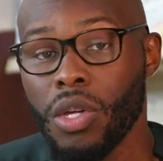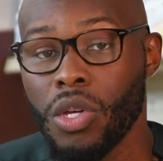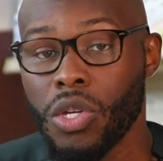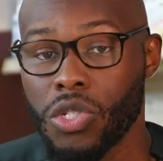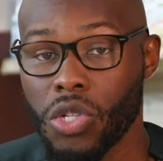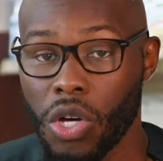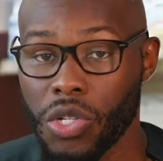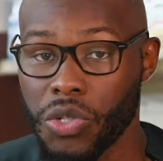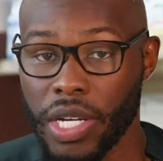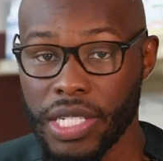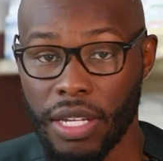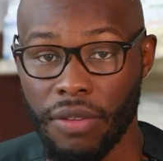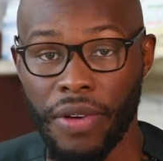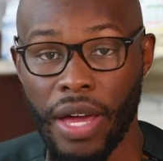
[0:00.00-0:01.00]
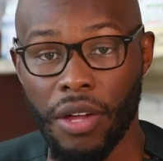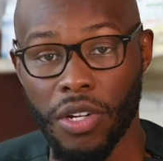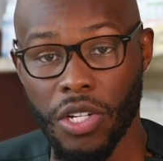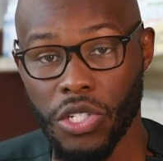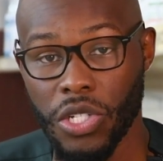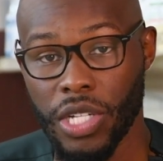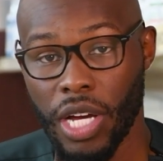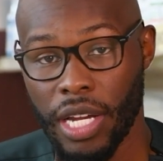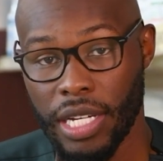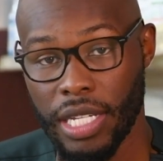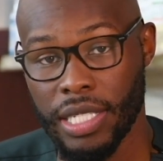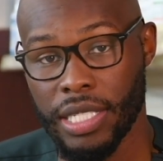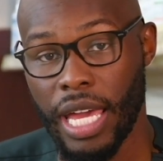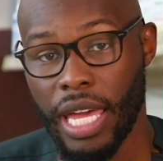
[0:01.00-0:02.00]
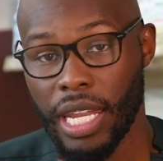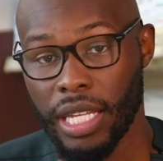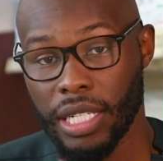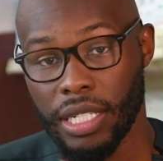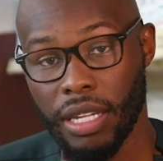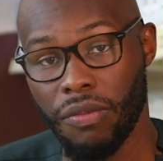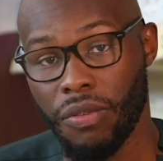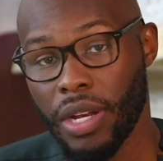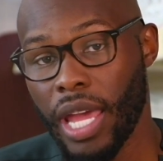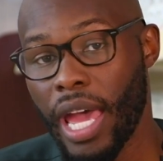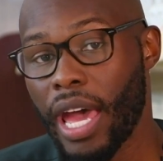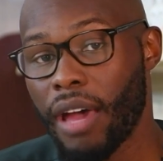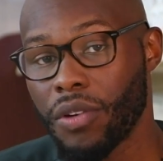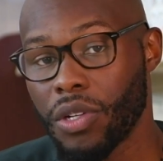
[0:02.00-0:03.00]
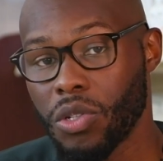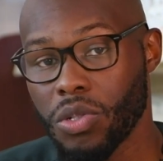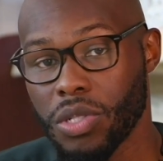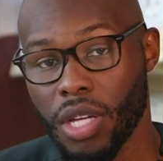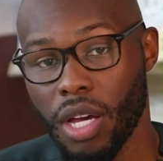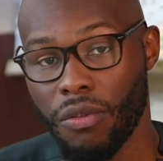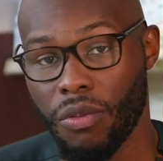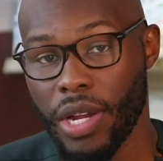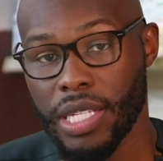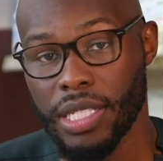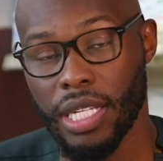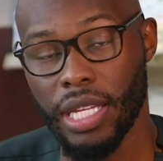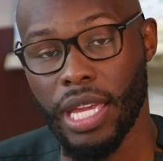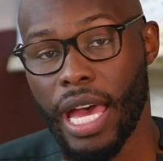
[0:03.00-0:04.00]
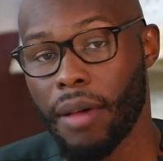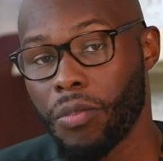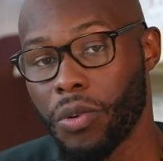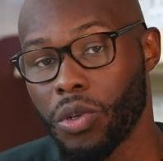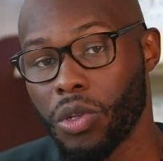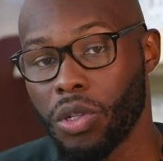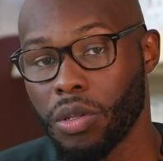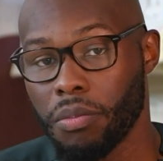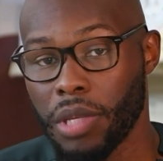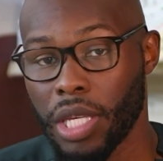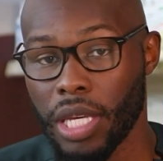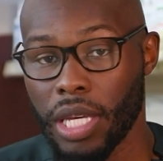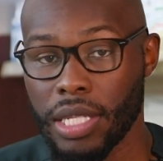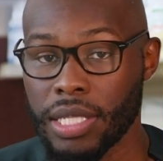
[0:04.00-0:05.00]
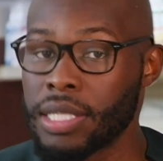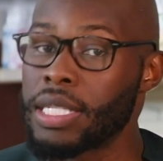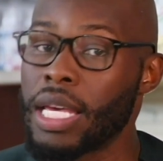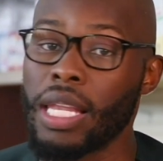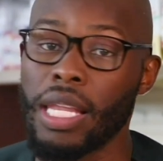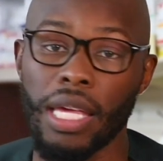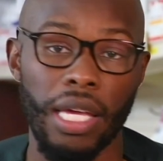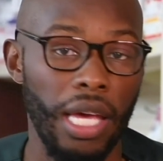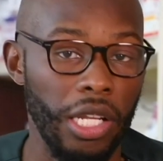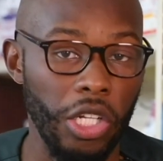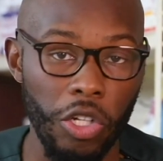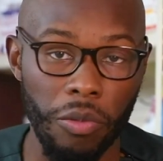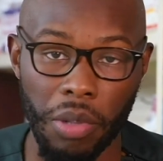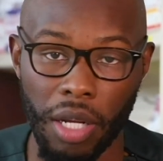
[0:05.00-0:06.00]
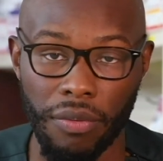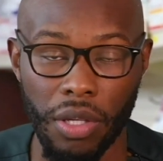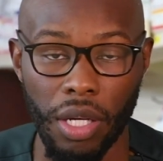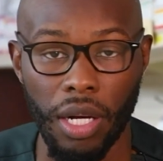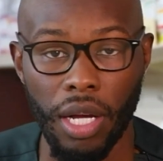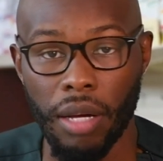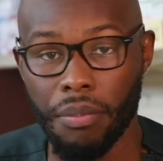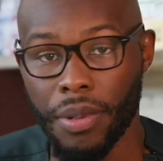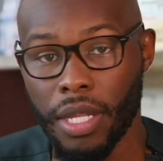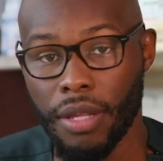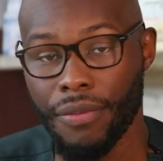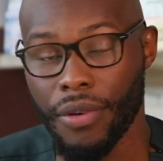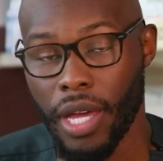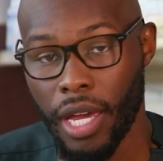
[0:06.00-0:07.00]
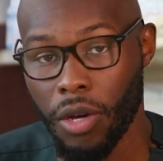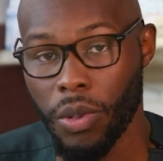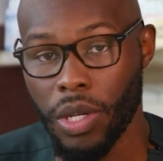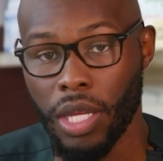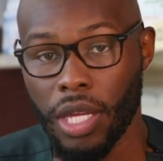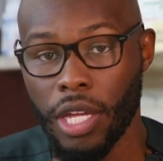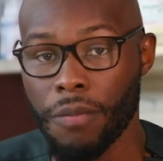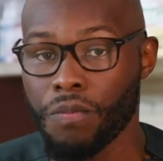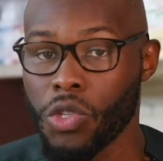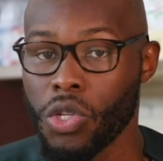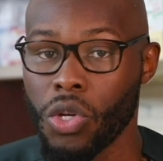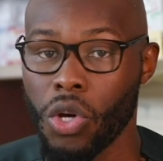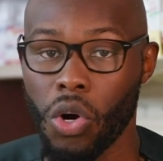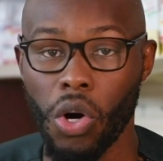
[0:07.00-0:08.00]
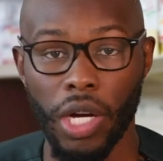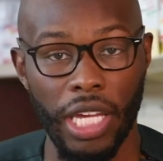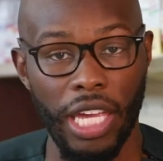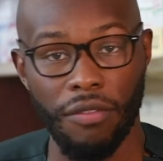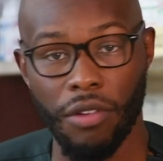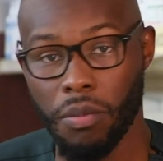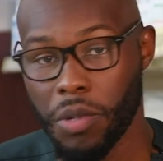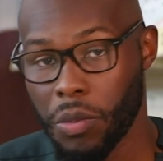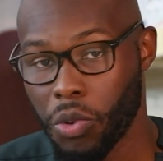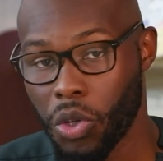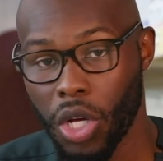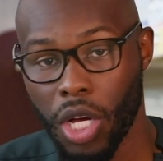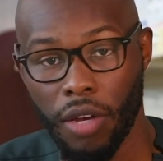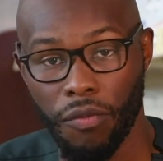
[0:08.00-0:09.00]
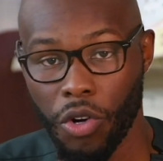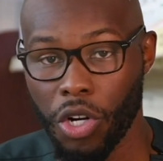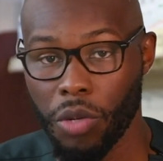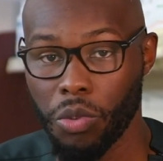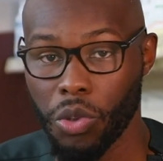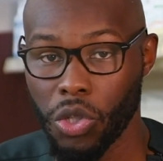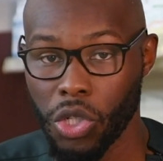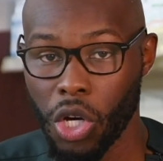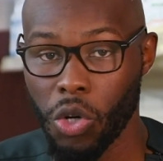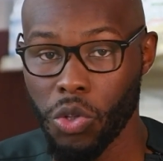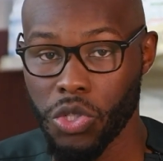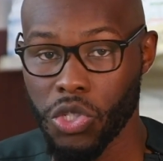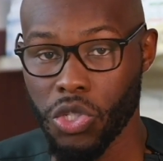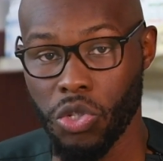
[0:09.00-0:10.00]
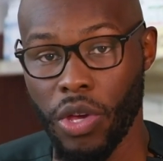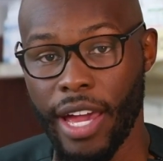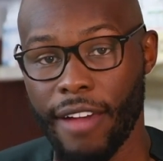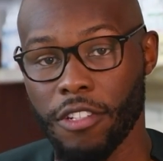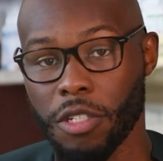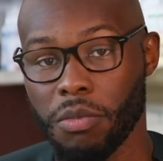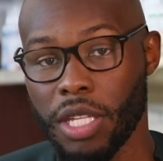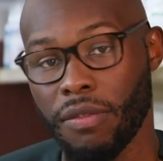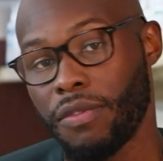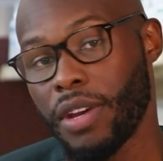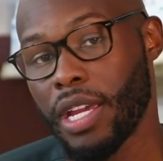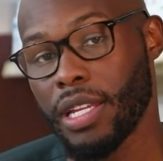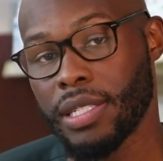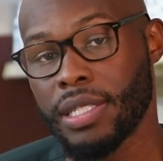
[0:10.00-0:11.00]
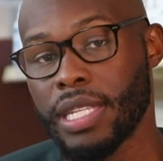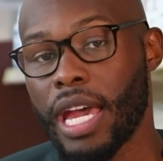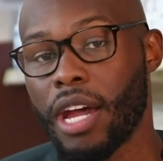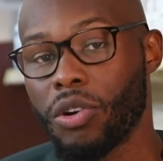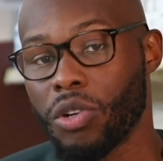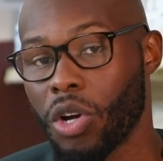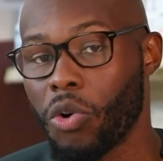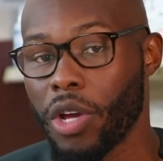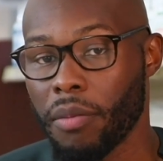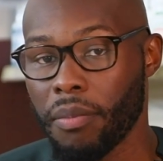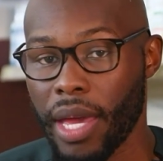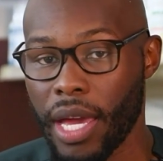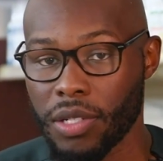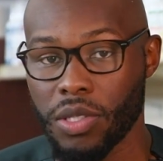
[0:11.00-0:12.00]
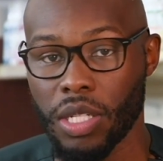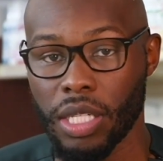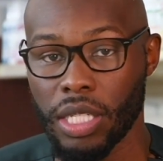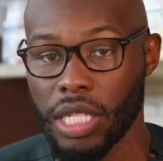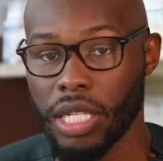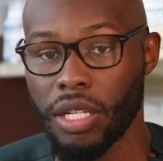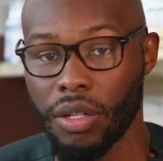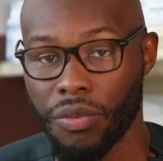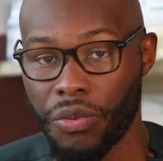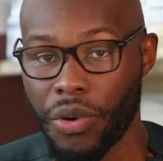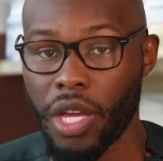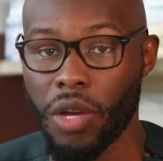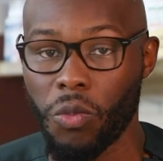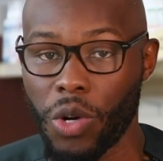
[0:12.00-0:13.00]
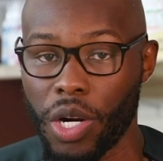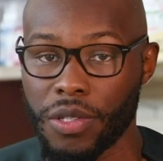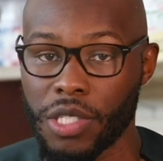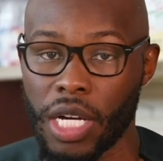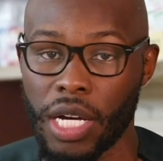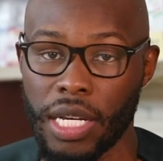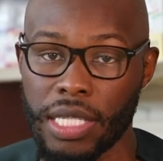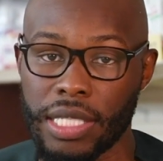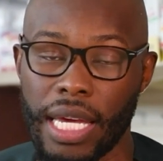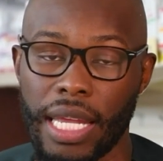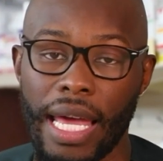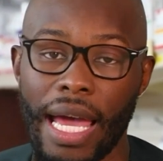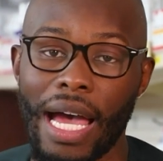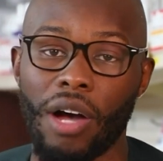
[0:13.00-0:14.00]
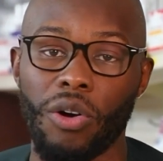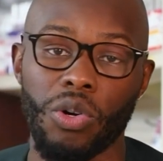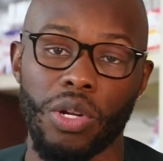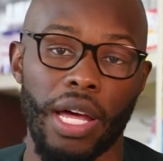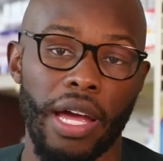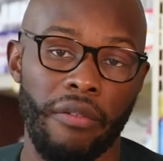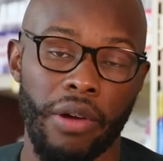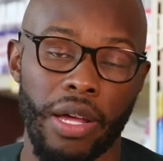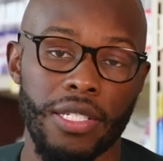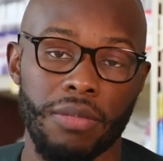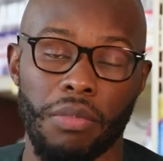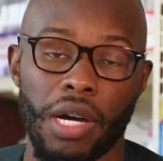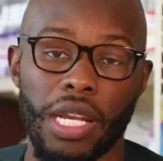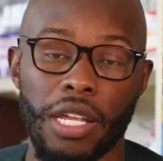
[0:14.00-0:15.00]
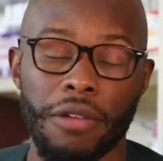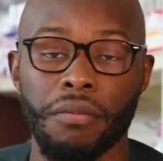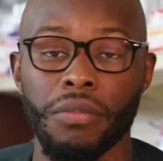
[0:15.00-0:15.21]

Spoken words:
So also as a founder, just understanding different avenues of raising capital, be it selling a little bit of your company for equity or giving people convertible notes. You have to be very sound going back to the legal framework to understand how could I raise money.